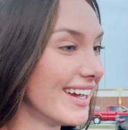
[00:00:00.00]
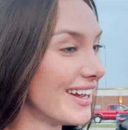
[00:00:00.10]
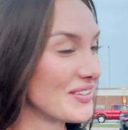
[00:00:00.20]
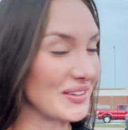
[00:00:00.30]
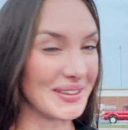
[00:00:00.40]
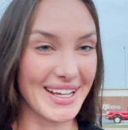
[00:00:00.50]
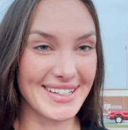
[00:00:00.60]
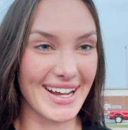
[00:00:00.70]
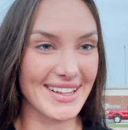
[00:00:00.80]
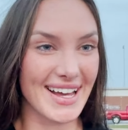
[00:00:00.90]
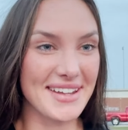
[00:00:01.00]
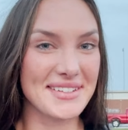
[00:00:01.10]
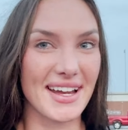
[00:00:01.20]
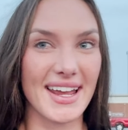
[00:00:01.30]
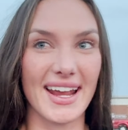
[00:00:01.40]
It's a late night last
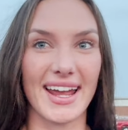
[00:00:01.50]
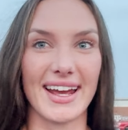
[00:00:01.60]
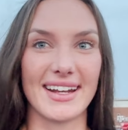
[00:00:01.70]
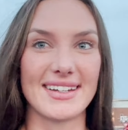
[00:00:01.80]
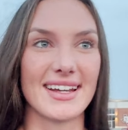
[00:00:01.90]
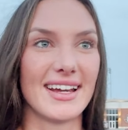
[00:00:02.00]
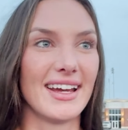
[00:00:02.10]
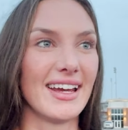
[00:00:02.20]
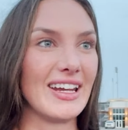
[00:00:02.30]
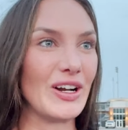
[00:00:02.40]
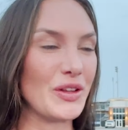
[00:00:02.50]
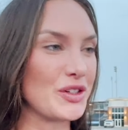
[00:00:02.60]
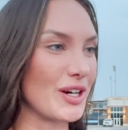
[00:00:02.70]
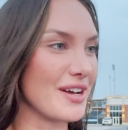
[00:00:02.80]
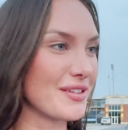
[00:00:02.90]
night, and you know, the
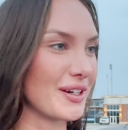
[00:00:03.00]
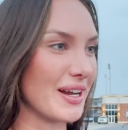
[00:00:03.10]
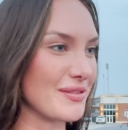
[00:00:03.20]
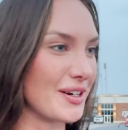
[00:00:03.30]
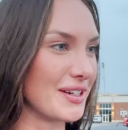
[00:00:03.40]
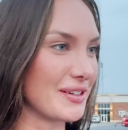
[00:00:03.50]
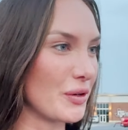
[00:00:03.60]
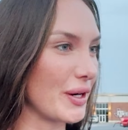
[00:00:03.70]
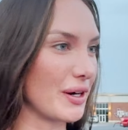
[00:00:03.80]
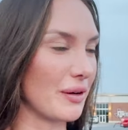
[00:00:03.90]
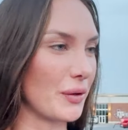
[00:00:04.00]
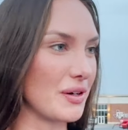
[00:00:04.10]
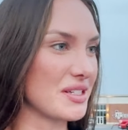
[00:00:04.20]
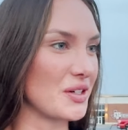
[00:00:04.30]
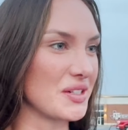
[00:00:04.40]
drive couldn't have gone quicker. We're
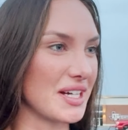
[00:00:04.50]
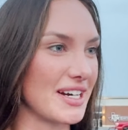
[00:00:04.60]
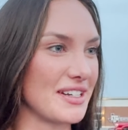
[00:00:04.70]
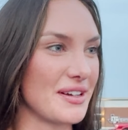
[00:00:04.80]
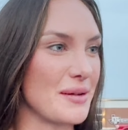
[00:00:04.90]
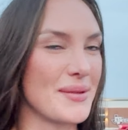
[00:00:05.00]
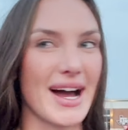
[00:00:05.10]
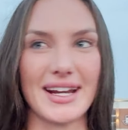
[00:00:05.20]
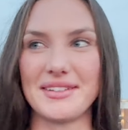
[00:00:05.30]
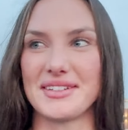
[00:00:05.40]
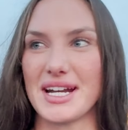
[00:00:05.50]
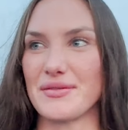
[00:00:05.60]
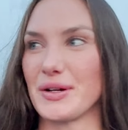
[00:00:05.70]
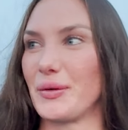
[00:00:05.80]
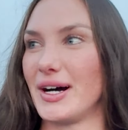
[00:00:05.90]
so excited to come back and see
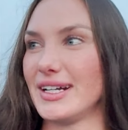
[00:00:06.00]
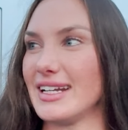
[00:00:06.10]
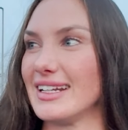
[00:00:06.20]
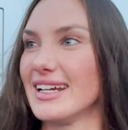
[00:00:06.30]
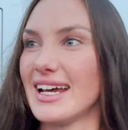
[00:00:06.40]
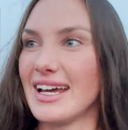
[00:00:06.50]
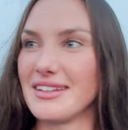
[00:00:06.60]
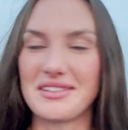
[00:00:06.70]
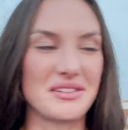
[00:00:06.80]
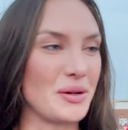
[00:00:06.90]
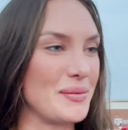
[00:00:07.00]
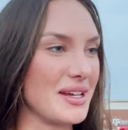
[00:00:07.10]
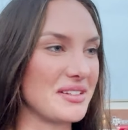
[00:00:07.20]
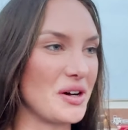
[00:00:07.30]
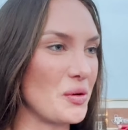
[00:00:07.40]
everyone, and this is what
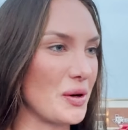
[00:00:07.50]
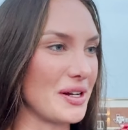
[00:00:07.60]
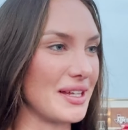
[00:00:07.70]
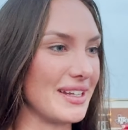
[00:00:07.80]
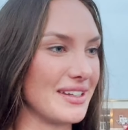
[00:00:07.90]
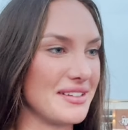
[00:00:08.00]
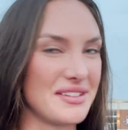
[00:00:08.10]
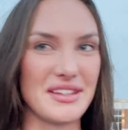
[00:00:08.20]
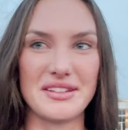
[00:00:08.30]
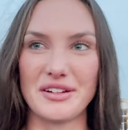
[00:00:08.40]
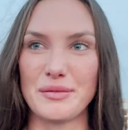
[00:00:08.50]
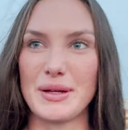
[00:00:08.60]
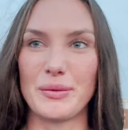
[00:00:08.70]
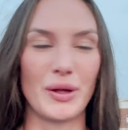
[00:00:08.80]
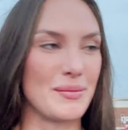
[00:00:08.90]
makes it all worth it. This, these are the
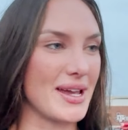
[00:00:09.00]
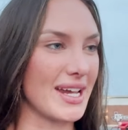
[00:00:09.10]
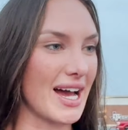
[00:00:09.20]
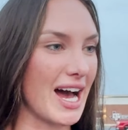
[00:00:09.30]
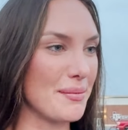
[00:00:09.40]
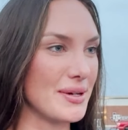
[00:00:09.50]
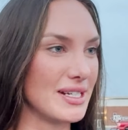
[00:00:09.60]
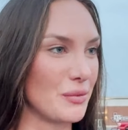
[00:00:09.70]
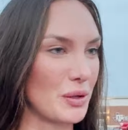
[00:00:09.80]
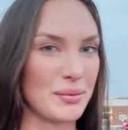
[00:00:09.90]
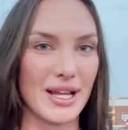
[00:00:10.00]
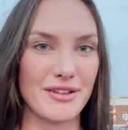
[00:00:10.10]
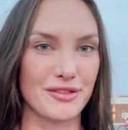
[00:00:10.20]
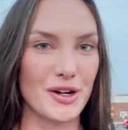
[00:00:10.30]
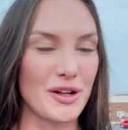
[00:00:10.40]
people that make it happen, and we're playing
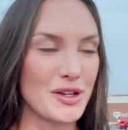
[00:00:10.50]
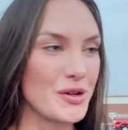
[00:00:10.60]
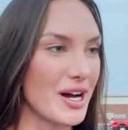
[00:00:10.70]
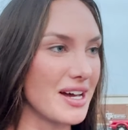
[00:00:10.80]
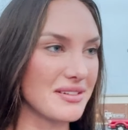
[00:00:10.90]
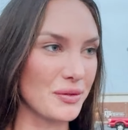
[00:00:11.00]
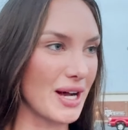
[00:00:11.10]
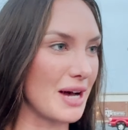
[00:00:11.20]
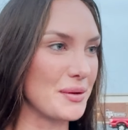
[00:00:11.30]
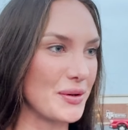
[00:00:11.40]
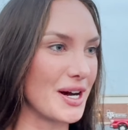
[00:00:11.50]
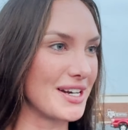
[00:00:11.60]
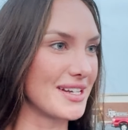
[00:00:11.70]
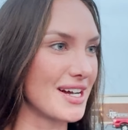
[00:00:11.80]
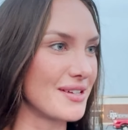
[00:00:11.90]
for all of you guys, and we're happy we got it
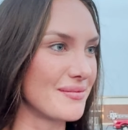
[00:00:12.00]
done.